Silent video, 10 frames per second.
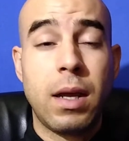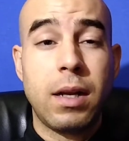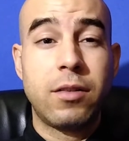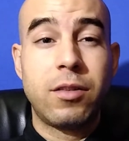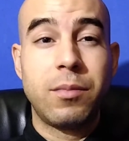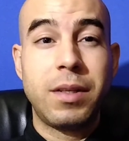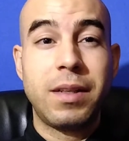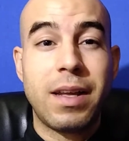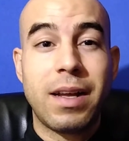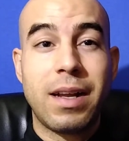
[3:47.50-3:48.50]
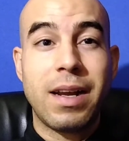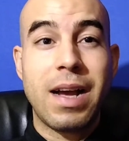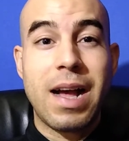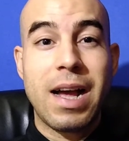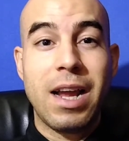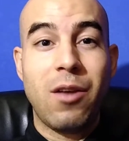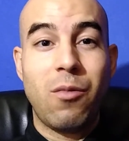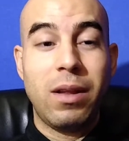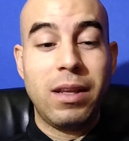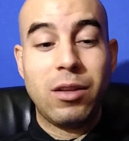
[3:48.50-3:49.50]
And it's something that I
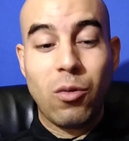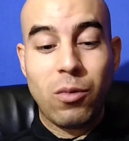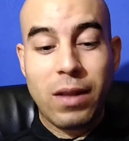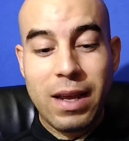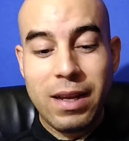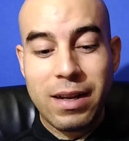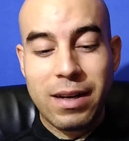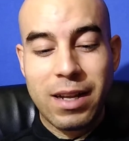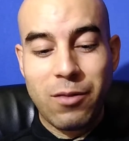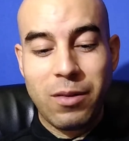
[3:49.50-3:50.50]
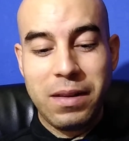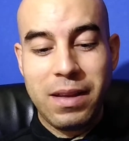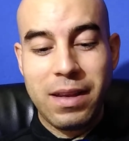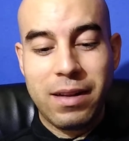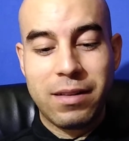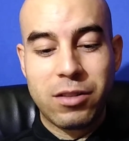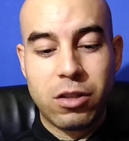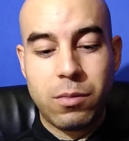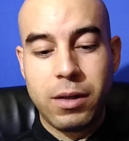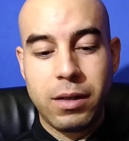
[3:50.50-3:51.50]
really don't like, and I really hate
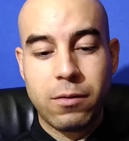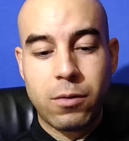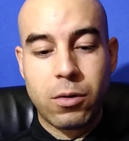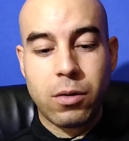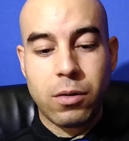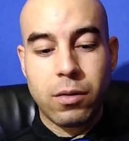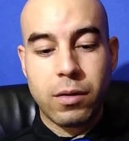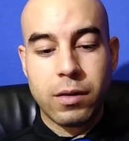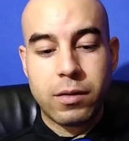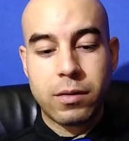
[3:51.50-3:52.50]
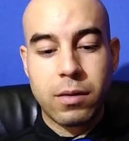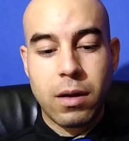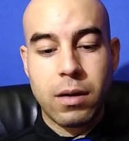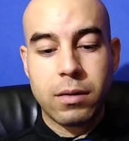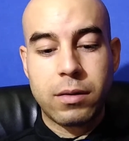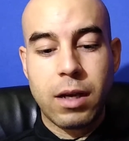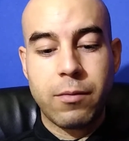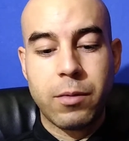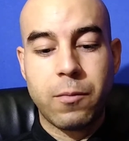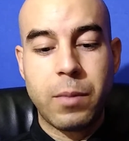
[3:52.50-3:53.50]
interpreting for this
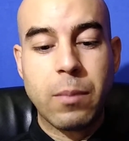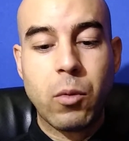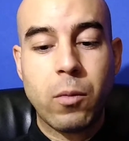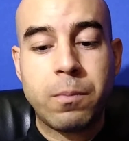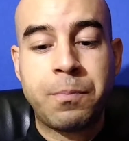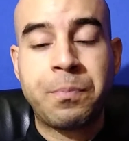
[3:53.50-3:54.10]
type of people